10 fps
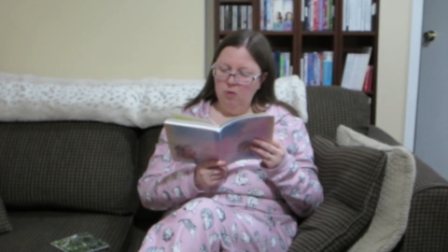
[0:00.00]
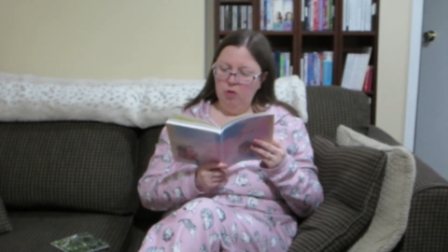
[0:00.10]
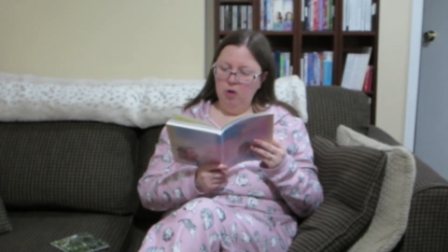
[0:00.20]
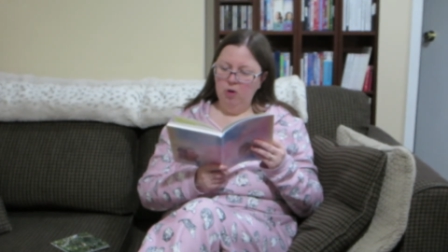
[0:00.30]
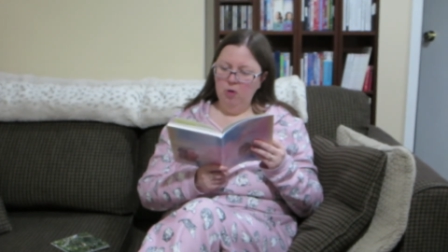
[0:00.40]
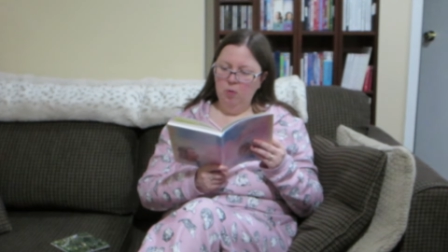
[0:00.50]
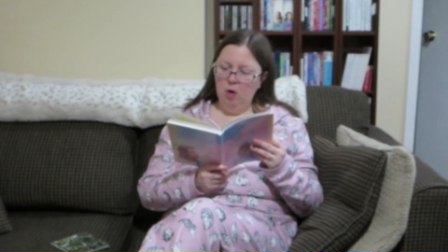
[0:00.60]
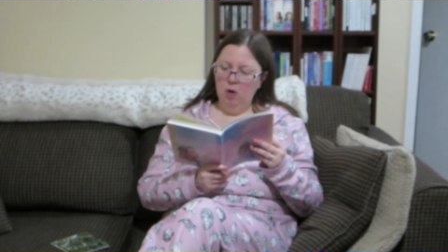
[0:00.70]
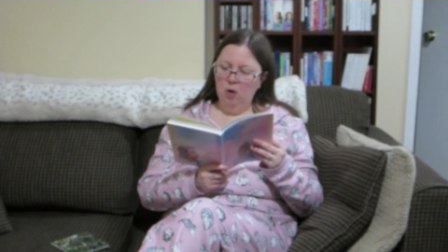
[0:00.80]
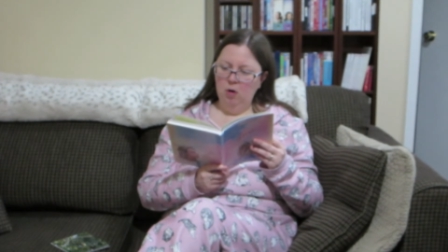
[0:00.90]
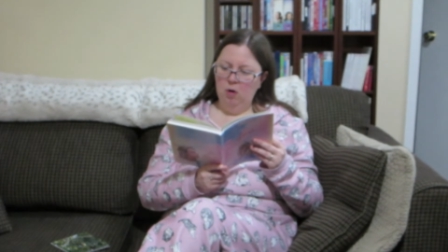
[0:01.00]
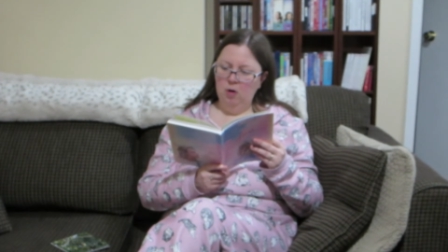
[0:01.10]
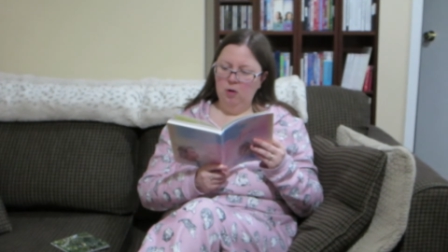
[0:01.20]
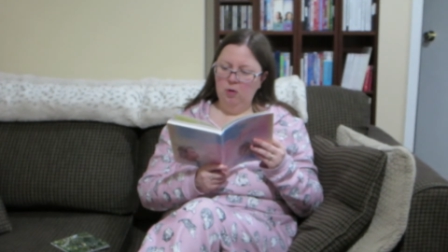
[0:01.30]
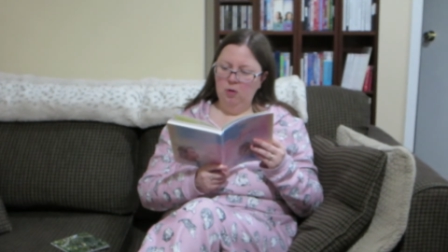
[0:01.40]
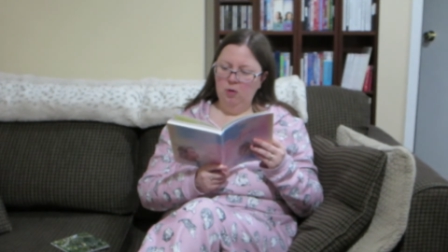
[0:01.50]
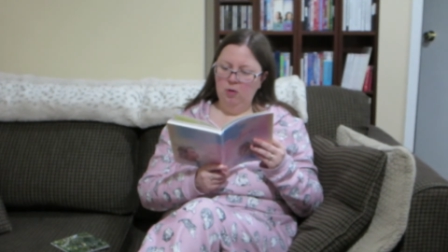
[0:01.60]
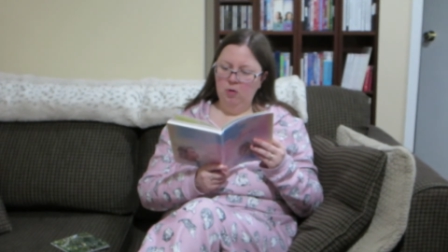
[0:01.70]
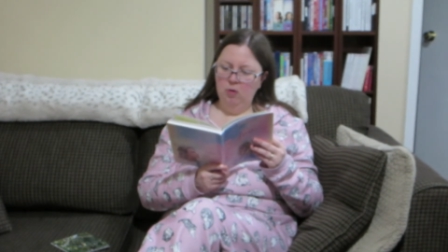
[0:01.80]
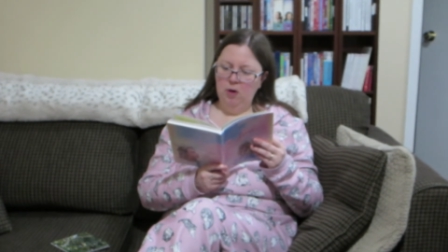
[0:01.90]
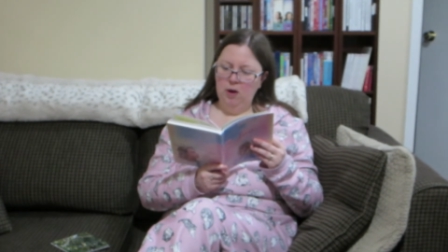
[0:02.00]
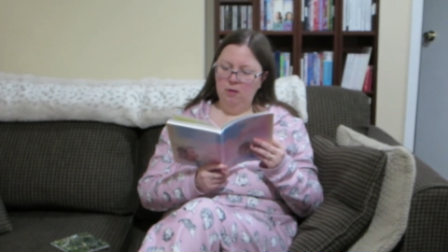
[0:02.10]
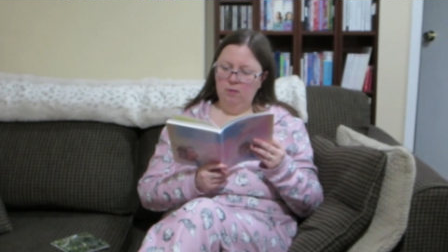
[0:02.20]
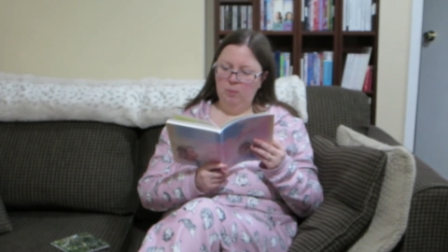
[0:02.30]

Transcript: There you are on your knees,